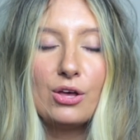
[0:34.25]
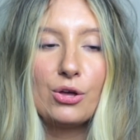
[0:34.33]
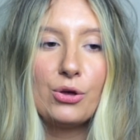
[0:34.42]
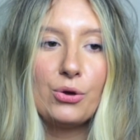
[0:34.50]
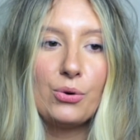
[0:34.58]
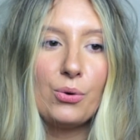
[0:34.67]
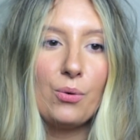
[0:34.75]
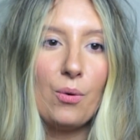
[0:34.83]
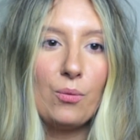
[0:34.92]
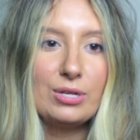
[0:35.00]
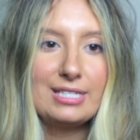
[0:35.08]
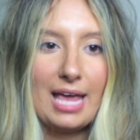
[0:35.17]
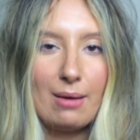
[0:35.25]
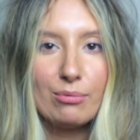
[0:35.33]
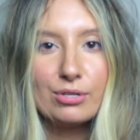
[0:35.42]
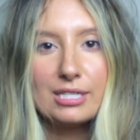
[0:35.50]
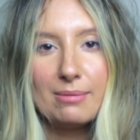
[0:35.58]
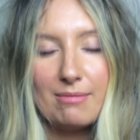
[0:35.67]
who was
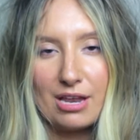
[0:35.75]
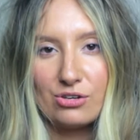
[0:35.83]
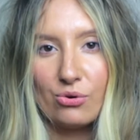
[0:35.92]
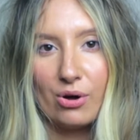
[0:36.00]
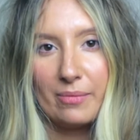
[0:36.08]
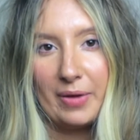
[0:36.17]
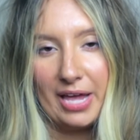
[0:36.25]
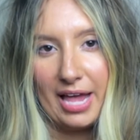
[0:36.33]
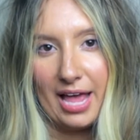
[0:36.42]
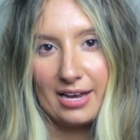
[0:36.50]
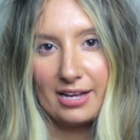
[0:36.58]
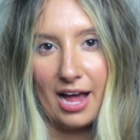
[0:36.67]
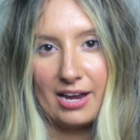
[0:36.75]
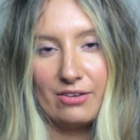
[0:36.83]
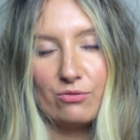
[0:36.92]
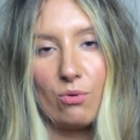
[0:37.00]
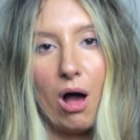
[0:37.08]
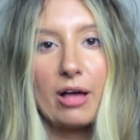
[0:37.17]
able to mentor me and kind
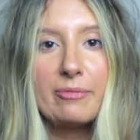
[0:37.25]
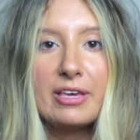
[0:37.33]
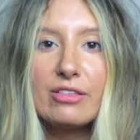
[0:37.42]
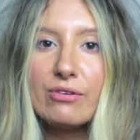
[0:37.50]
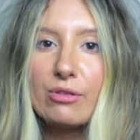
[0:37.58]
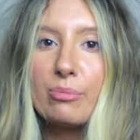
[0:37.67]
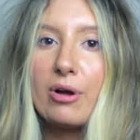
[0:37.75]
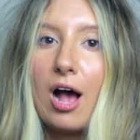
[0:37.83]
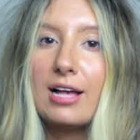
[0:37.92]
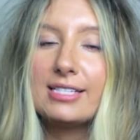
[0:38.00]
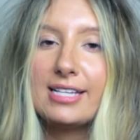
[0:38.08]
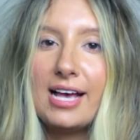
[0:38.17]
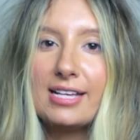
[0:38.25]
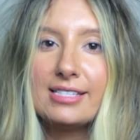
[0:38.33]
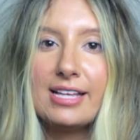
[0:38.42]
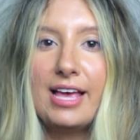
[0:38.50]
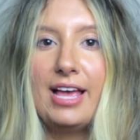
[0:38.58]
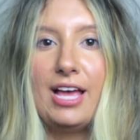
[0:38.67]
of walk me through the process
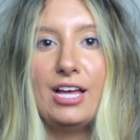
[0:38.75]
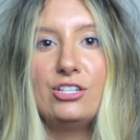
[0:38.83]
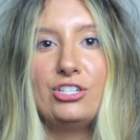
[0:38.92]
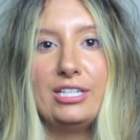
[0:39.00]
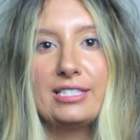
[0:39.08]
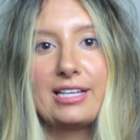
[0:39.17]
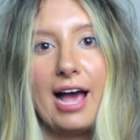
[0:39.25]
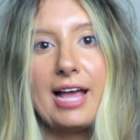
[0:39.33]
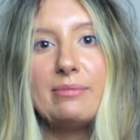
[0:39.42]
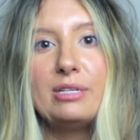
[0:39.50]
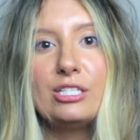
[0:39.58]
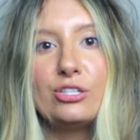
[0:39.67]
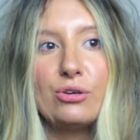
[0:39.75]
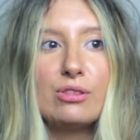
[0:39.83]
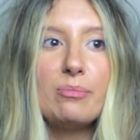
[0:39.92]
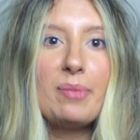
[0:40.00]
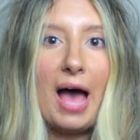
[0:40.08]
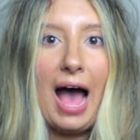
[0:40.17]
and just guide me to
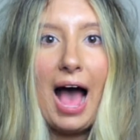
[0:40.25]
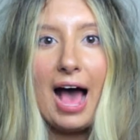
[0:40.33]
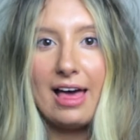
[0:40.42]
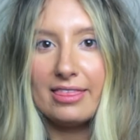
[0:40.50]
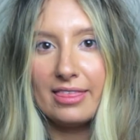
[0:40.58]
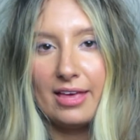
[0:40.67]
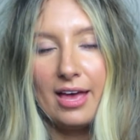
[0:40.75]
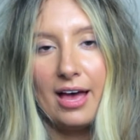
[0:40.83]
the path